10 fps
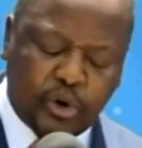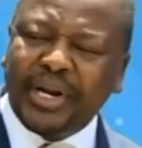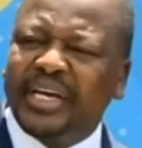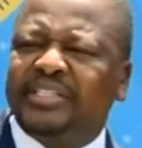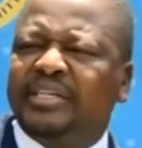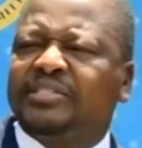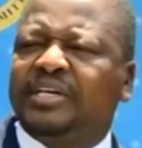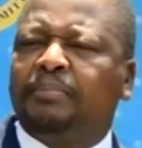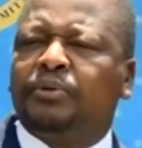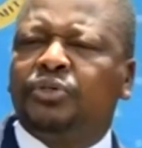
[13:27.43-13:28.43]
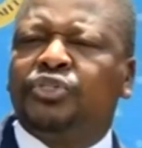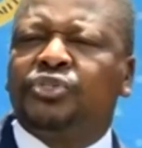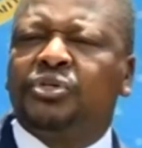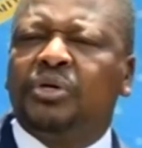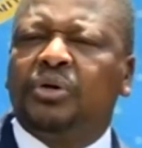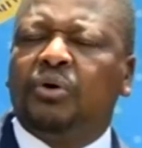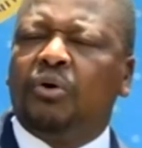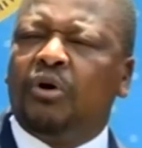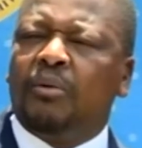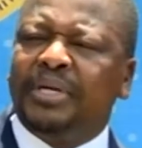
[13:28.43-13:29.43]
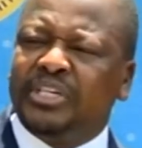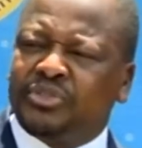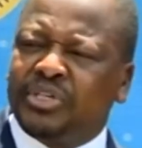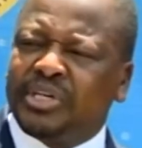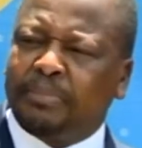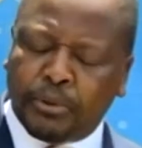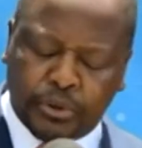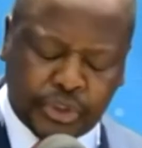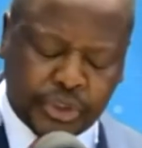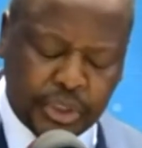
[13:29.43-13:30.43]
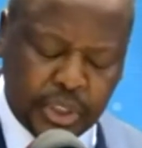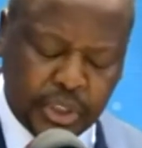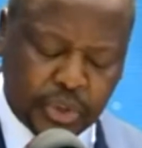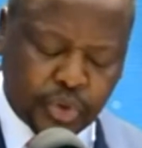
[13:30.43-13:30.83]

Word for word: a non-agency approach or ministries approach